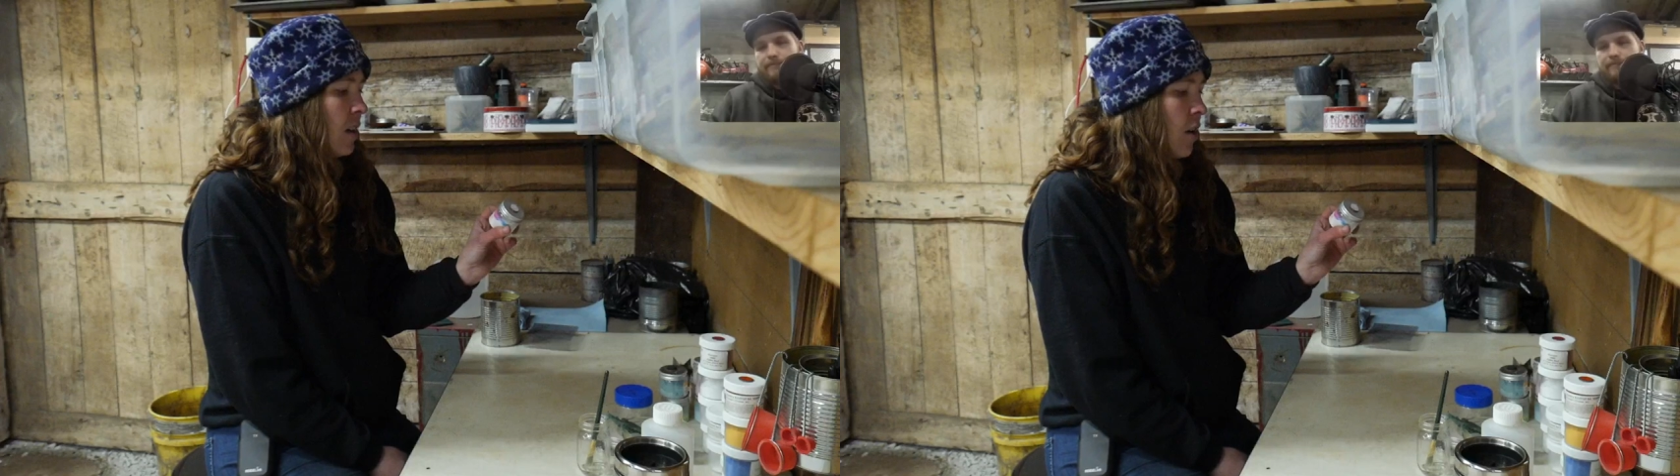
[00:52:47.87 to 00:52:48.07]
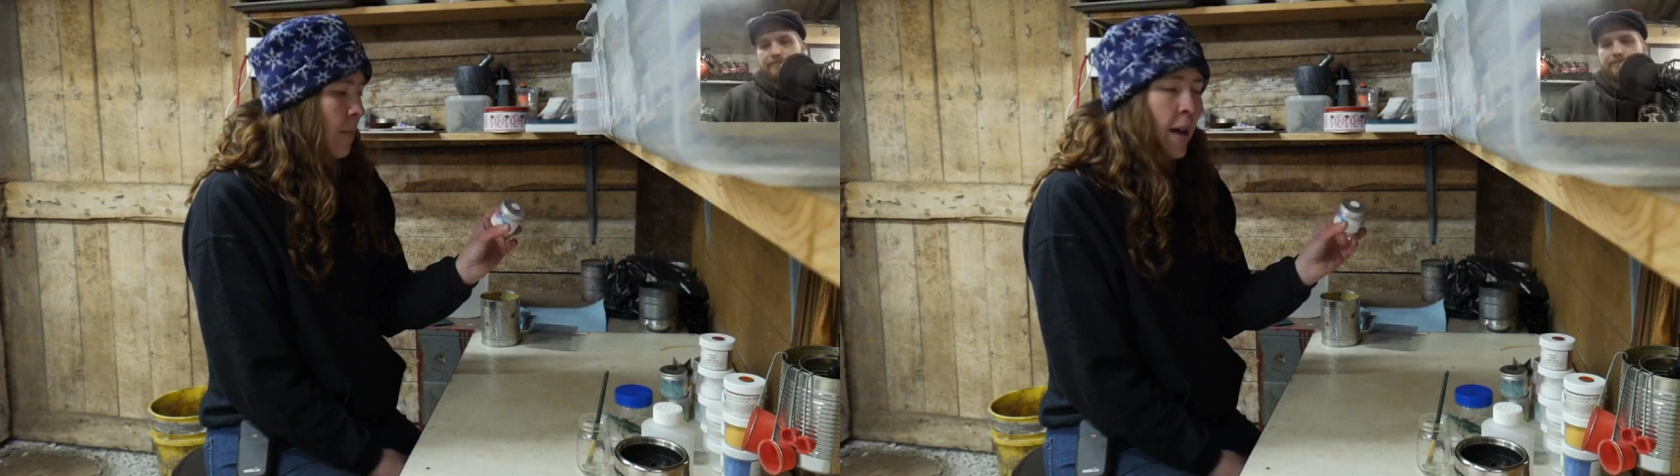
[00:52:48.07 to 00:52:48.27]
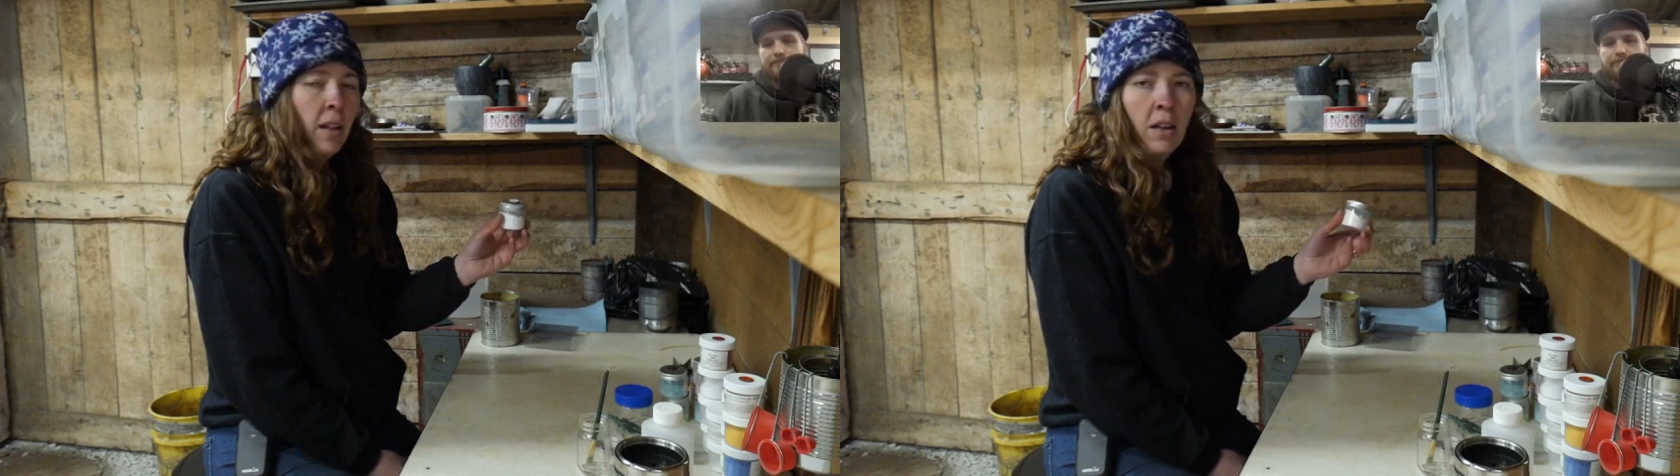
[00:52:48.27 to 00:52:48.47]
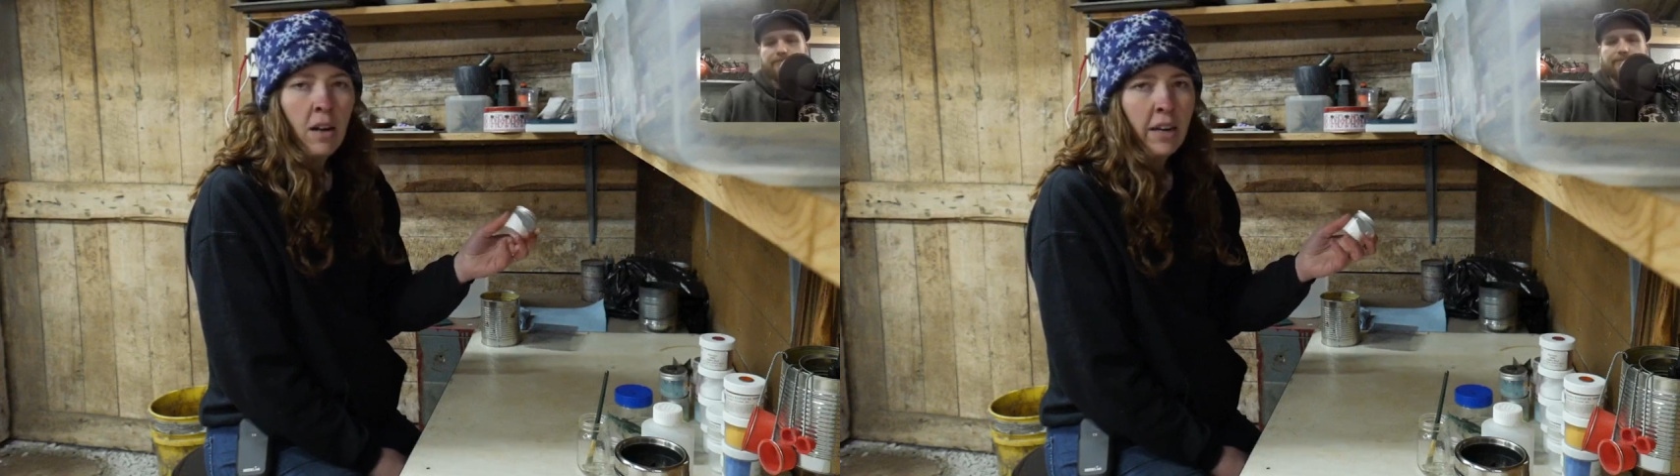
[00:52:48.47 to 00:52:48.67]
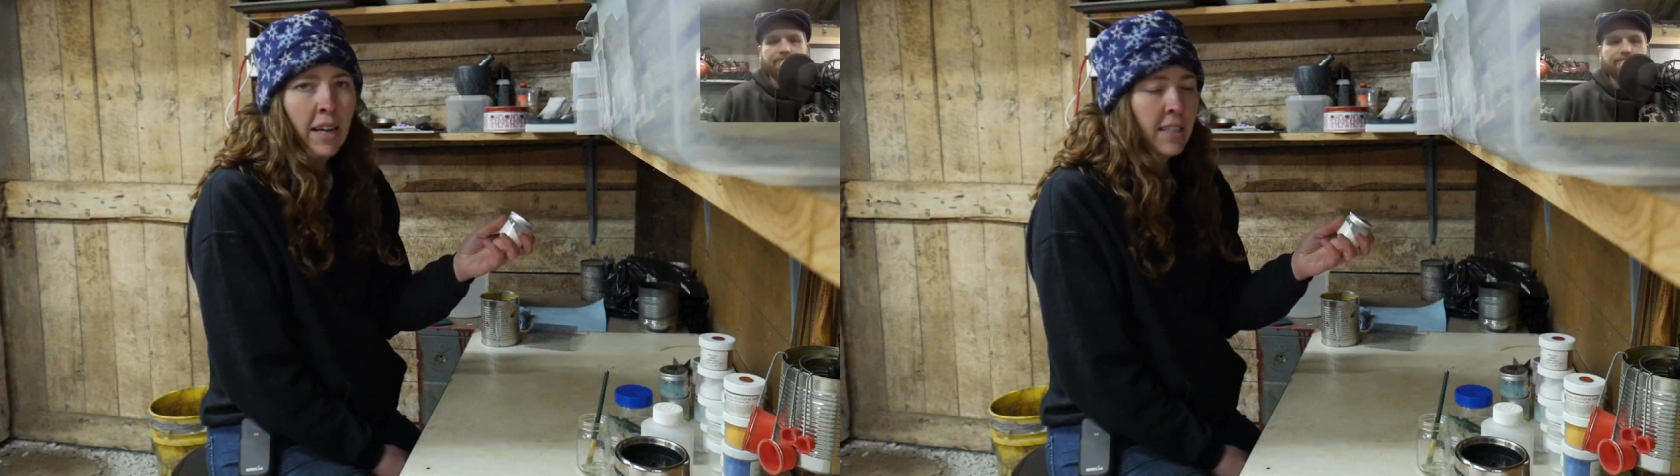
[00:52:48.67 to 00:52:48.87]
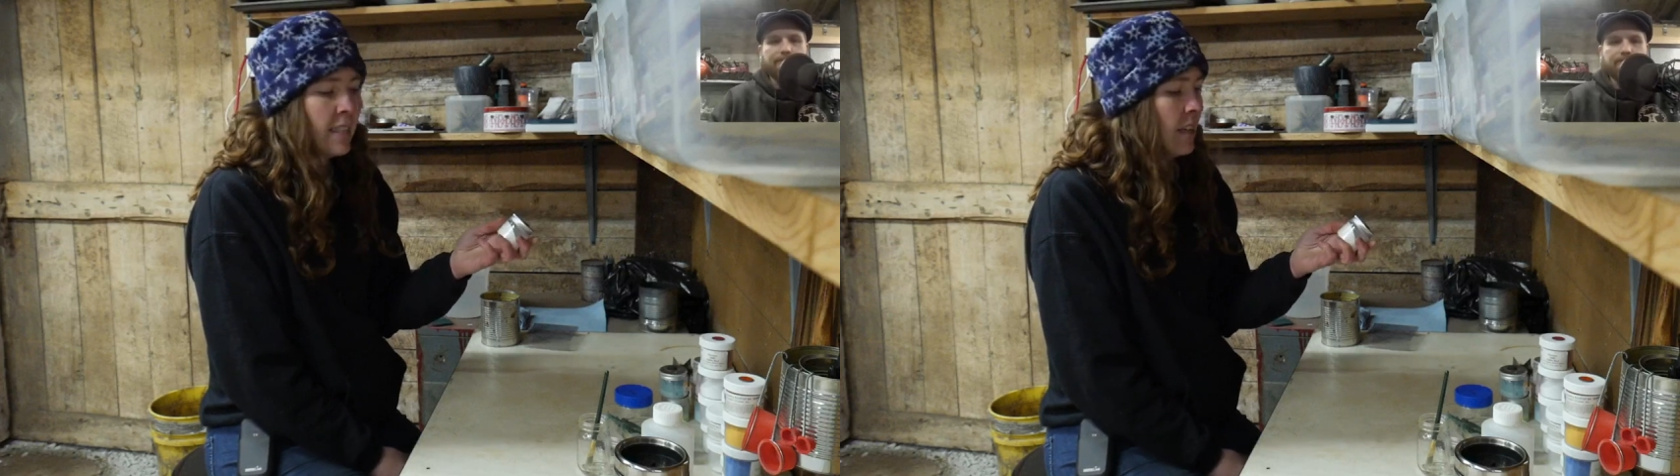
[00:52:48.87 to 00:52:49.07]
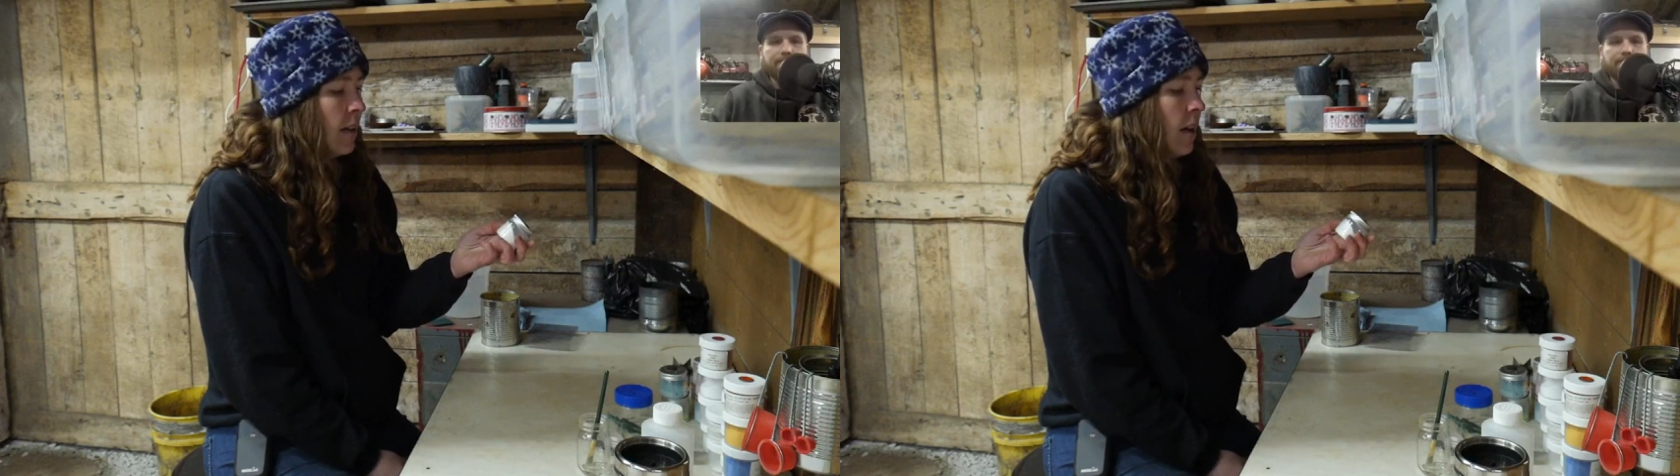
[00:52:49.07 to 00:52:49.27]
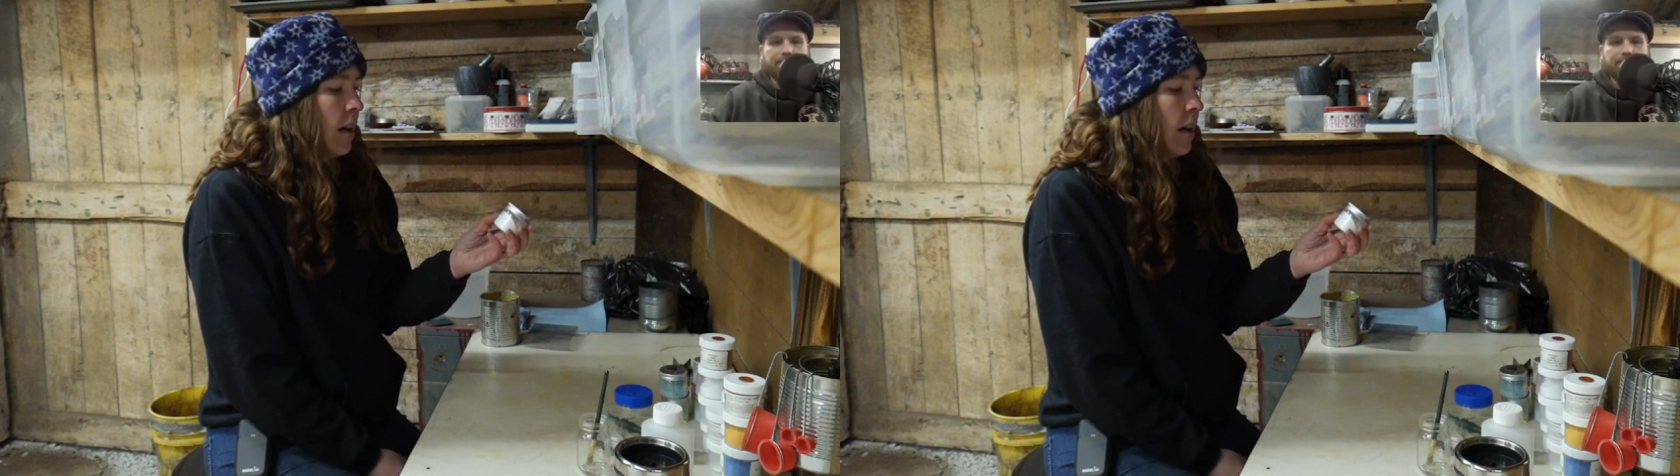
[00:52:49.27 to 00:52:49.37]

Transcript: Carpel on Etsy.